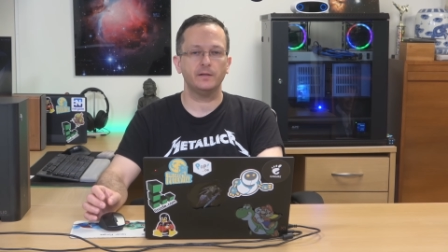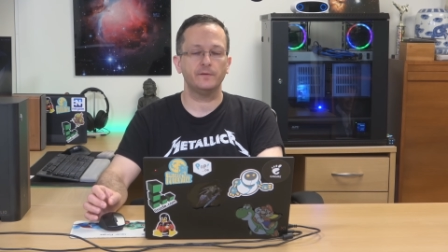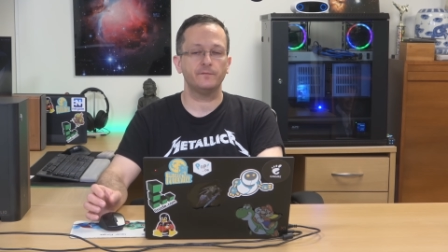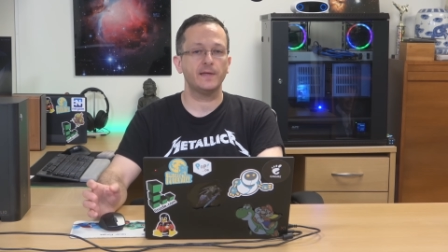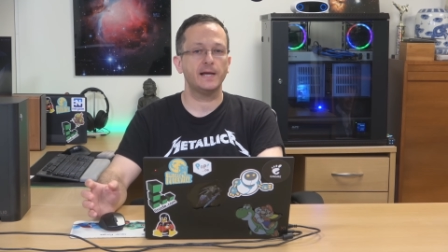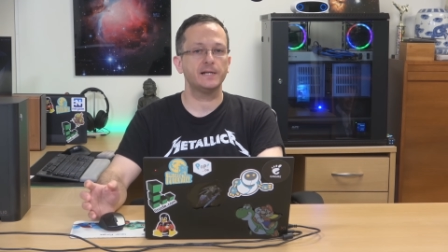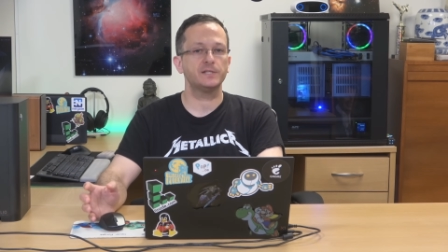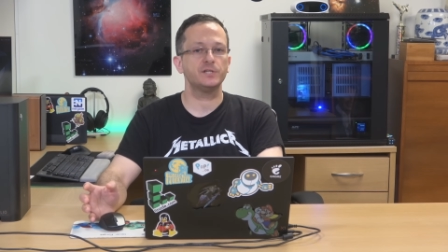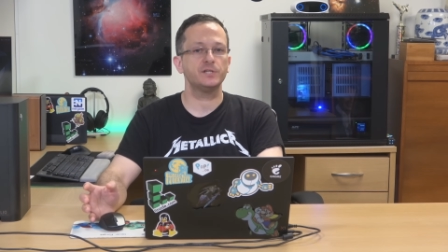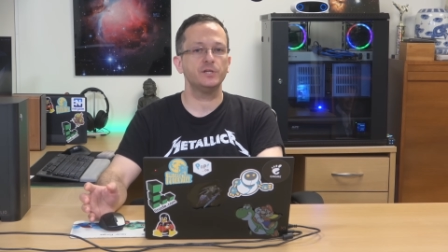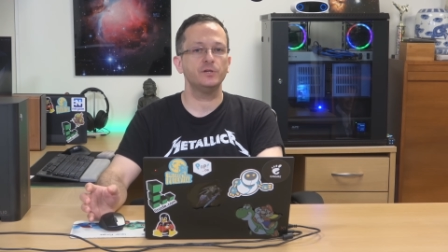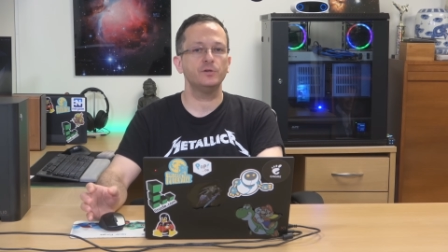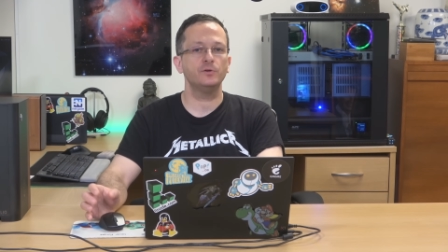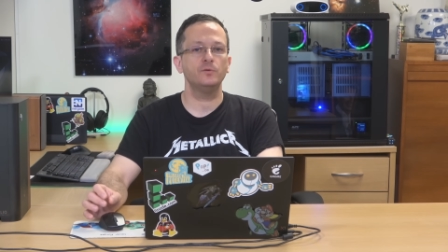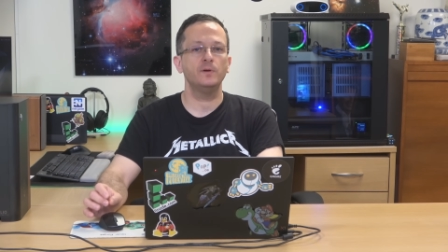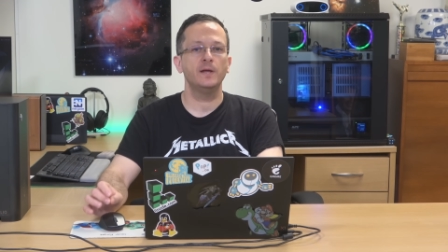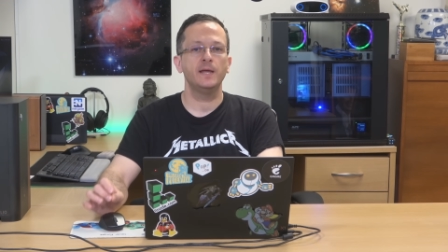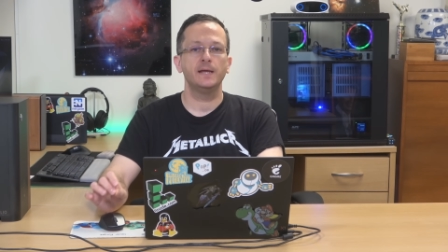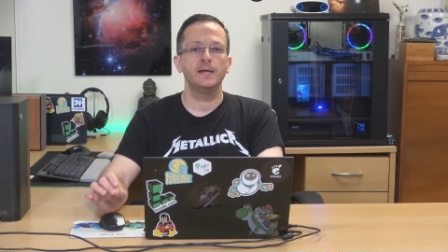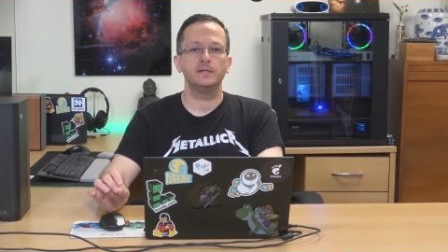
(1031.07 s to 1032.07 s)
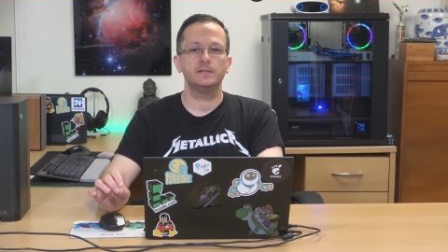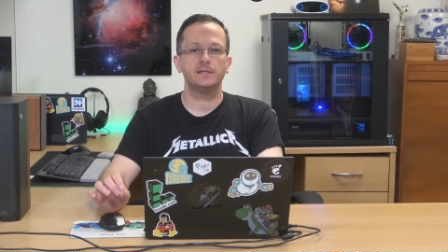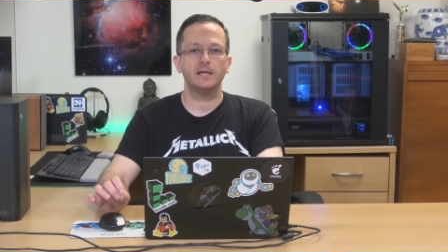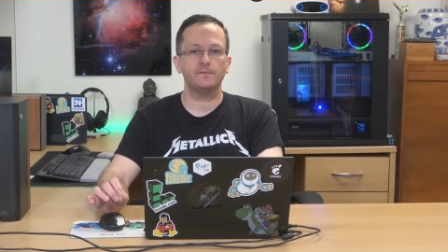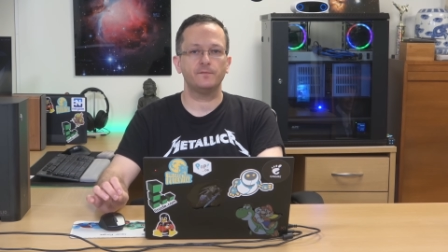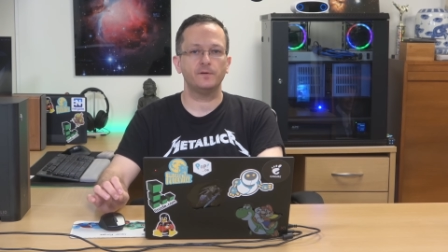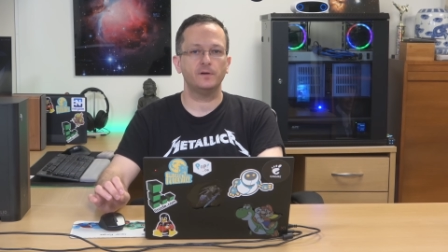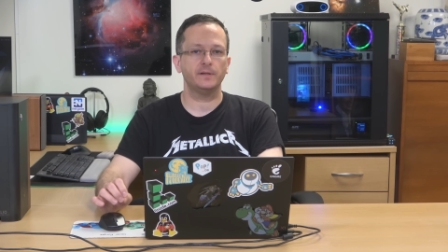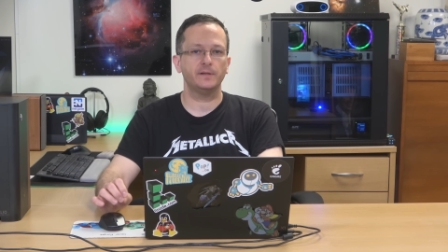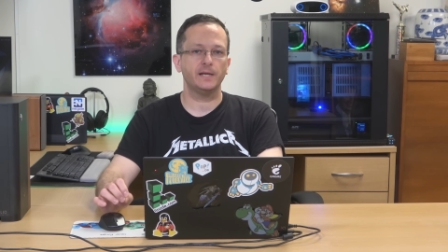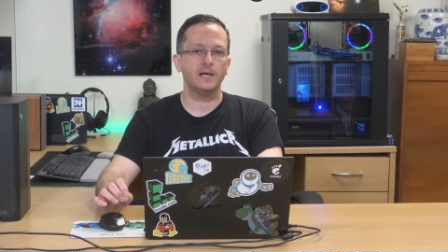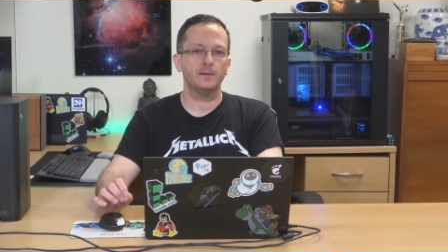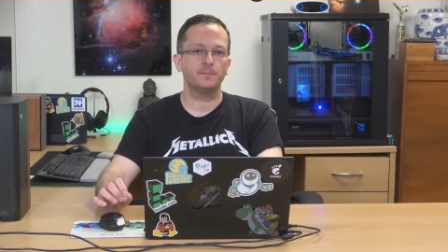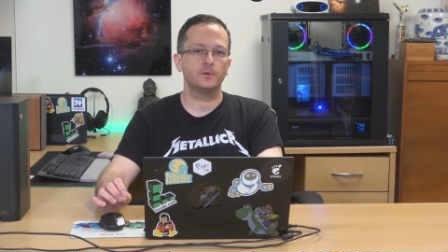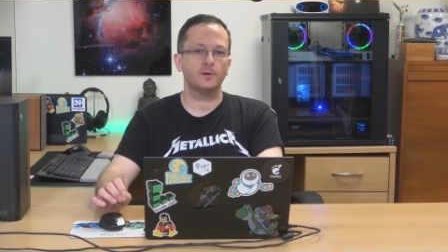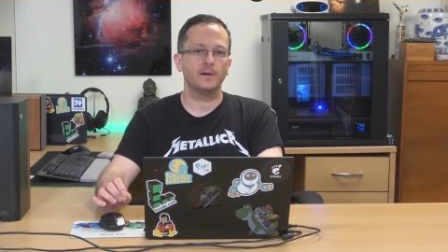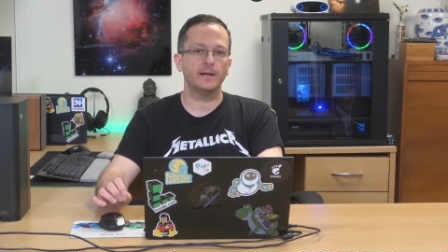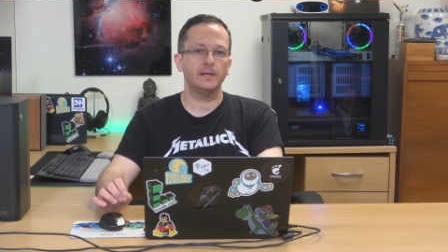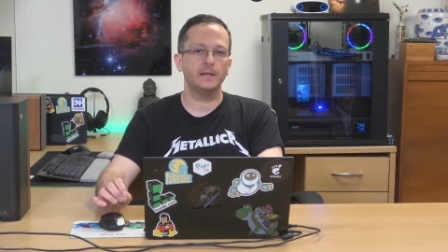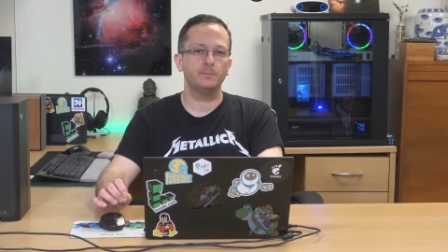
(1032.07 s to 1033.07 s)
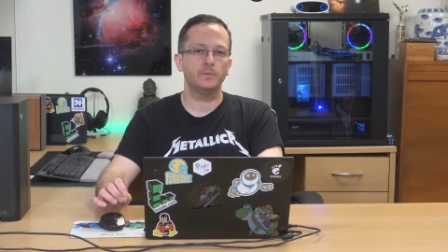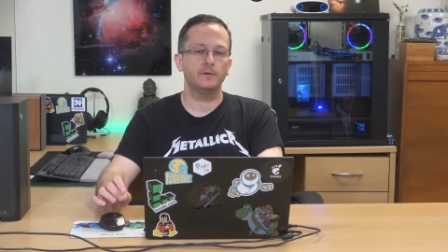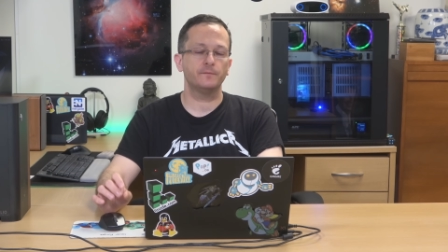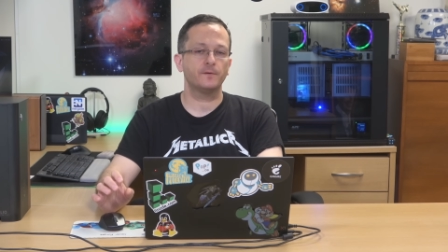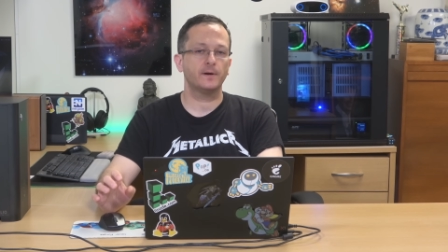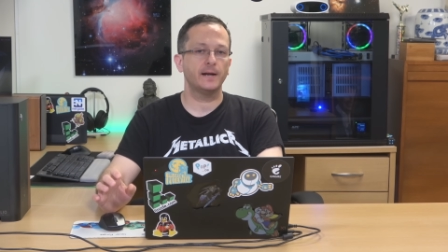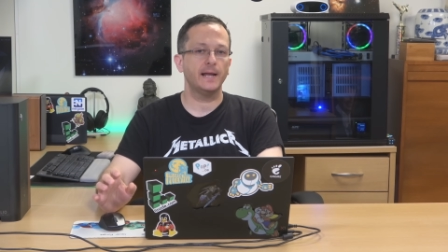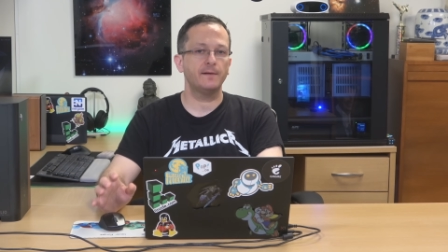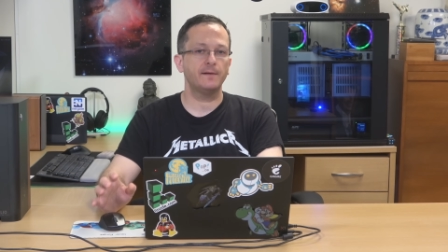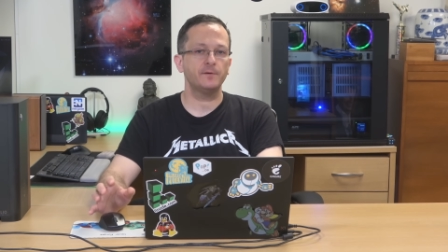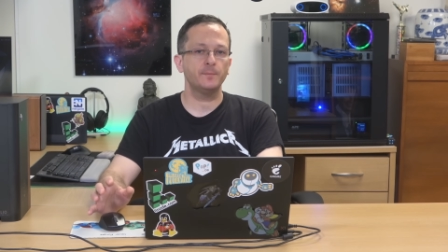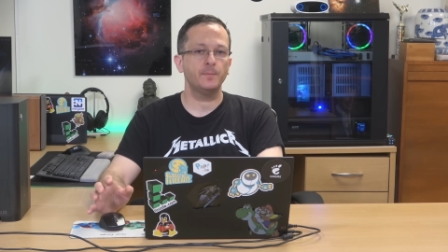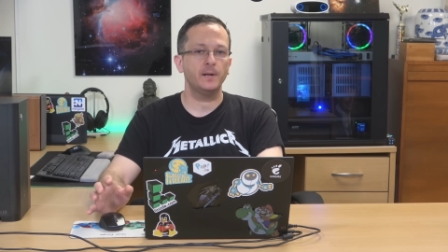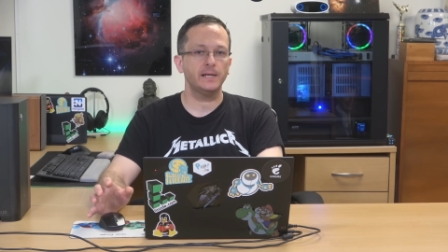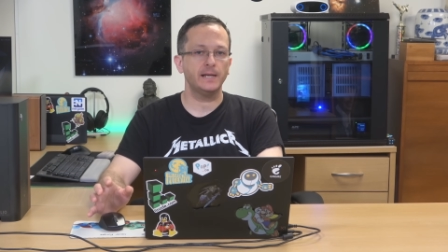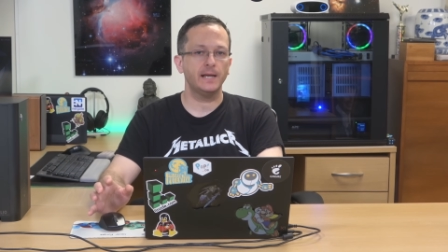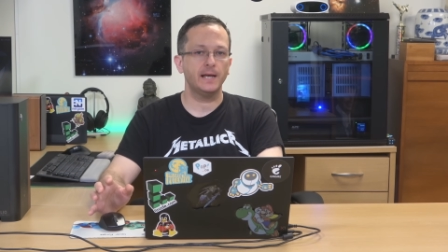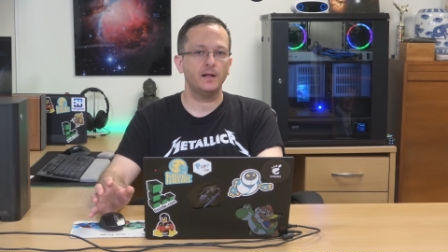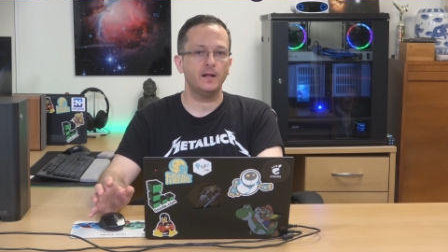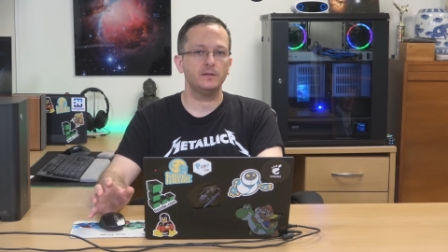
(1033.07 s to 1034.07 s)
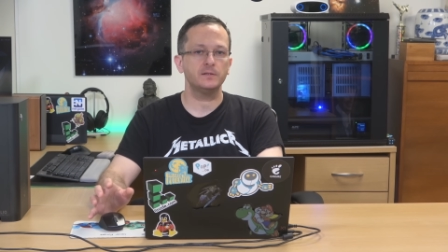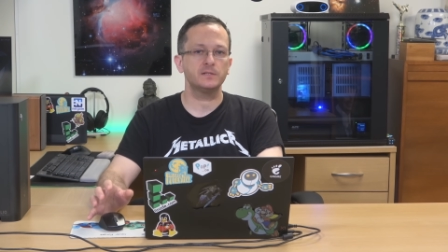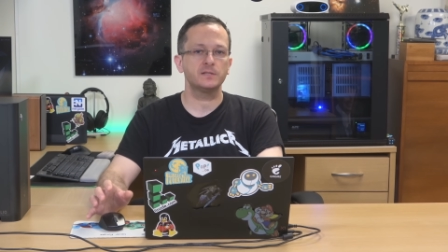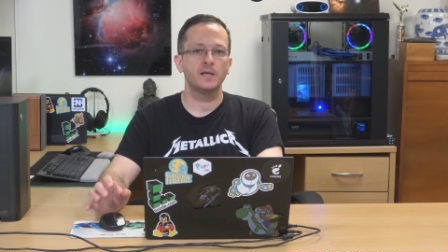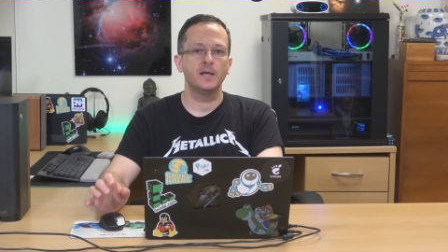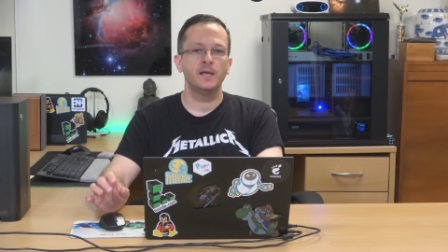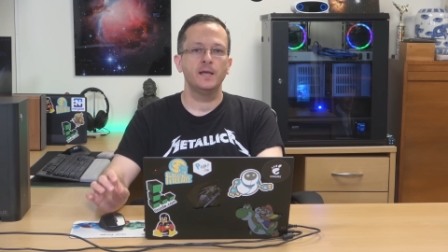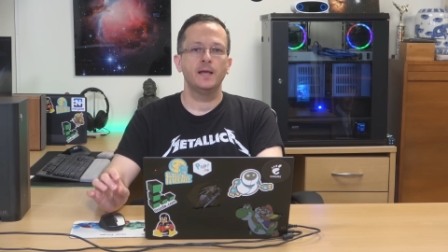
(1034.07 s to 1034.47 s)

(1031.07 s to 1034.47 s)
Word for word: If that's you, definitely upgrade. But for everybody else,